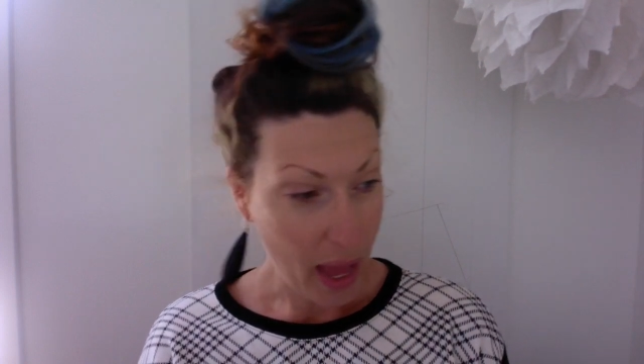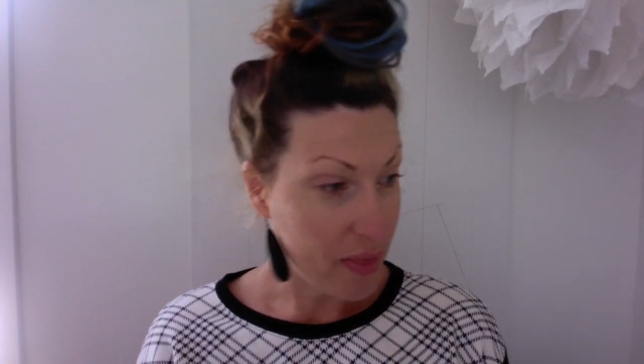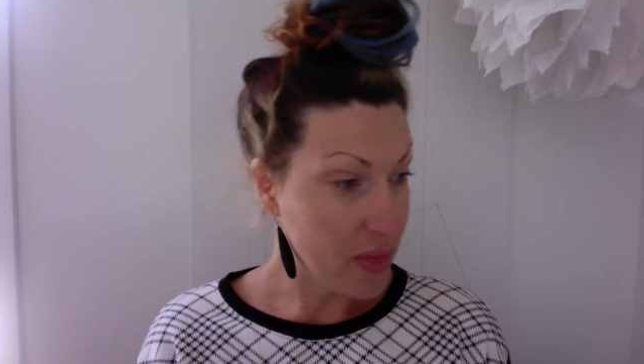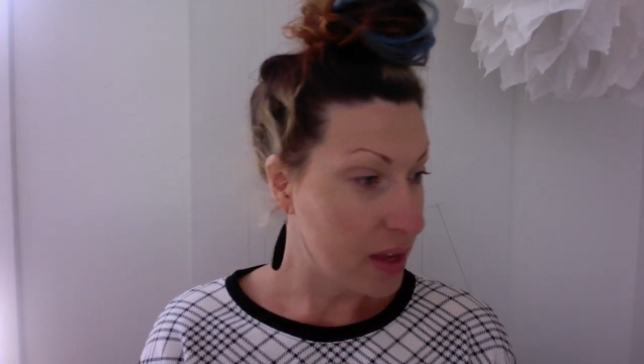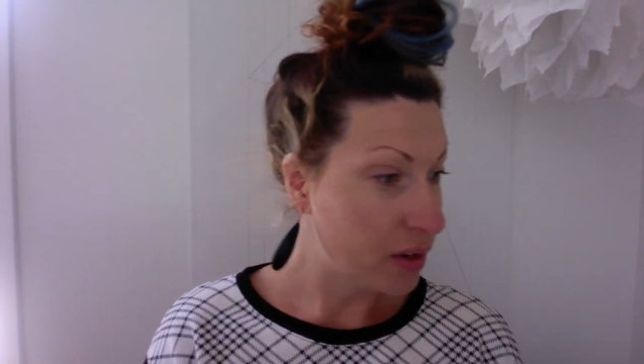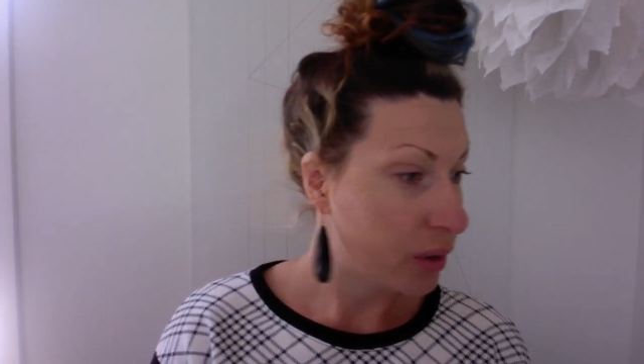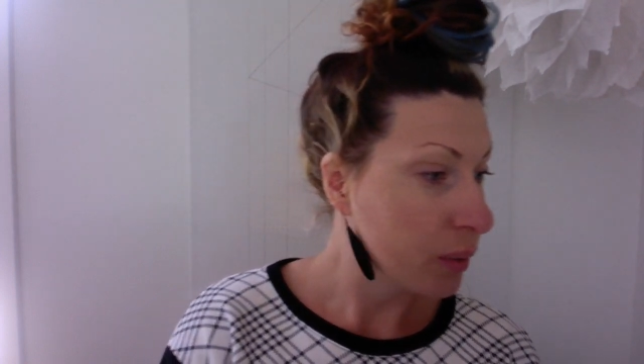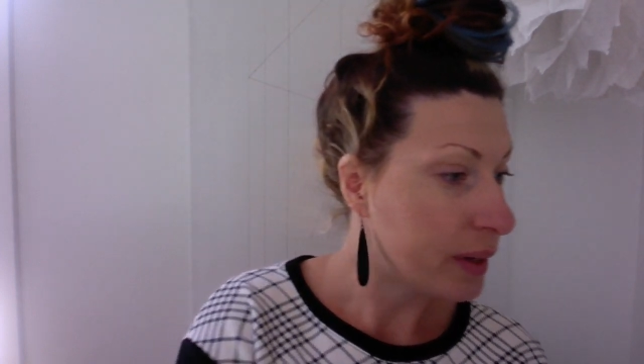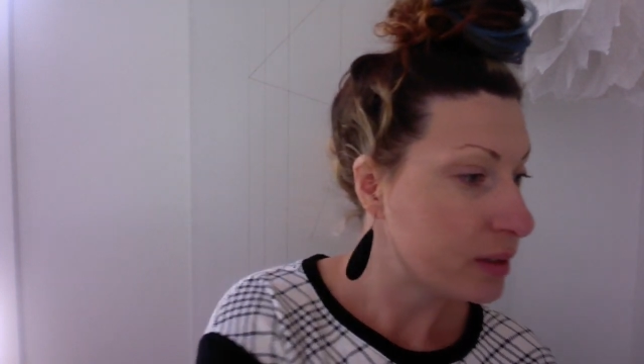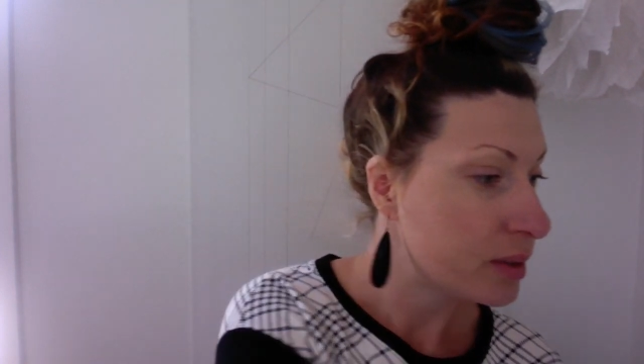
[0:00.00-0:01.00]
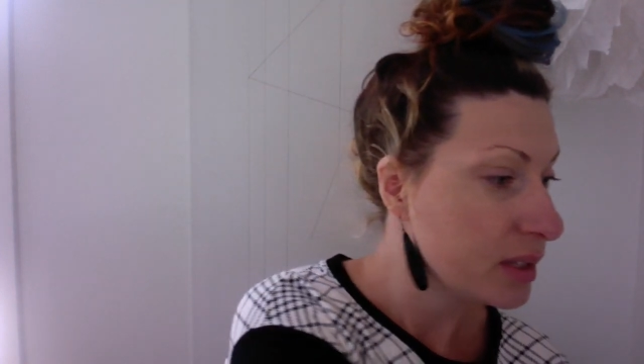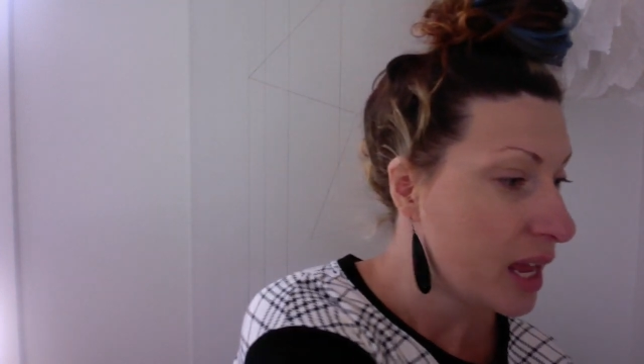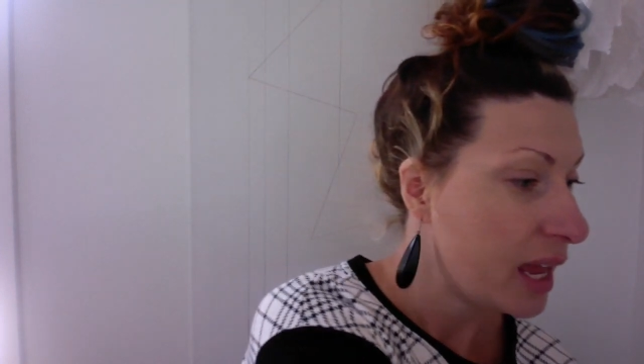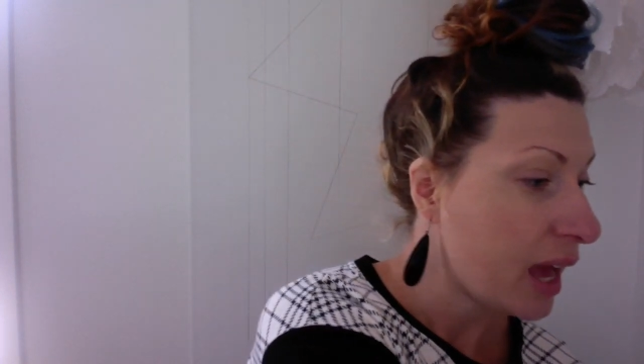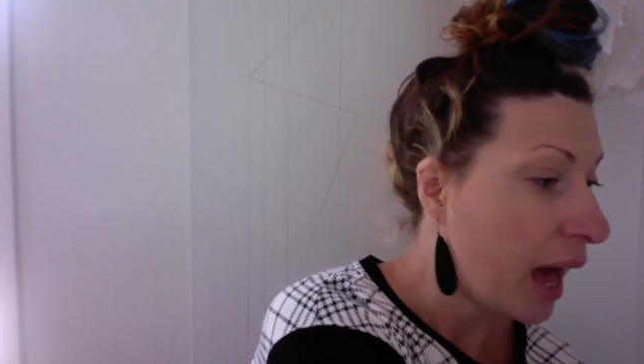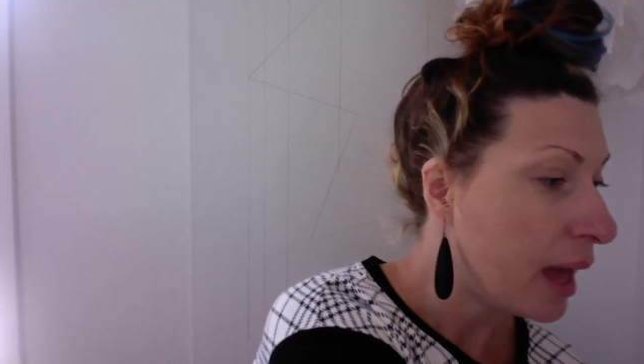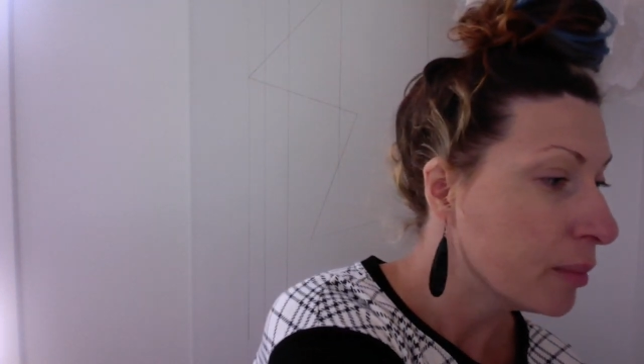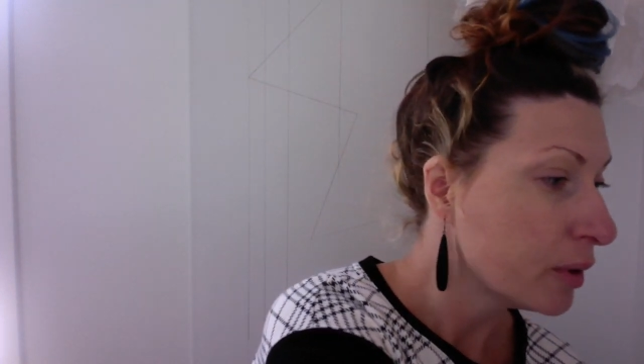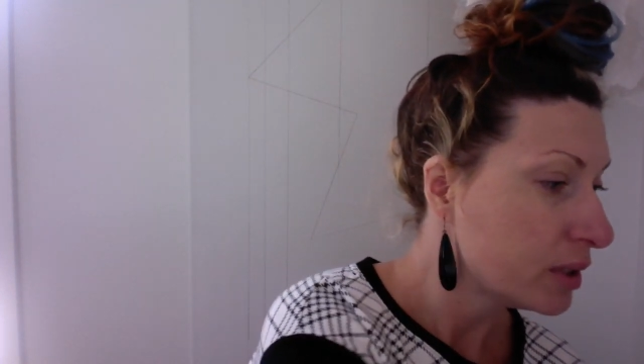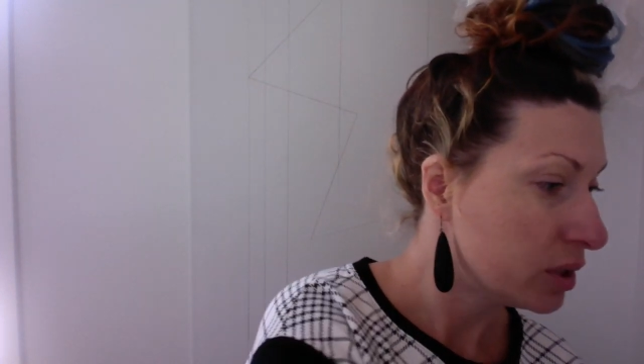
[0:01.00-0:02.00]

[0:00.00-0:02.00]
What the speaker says: and then you're going to take, I'm going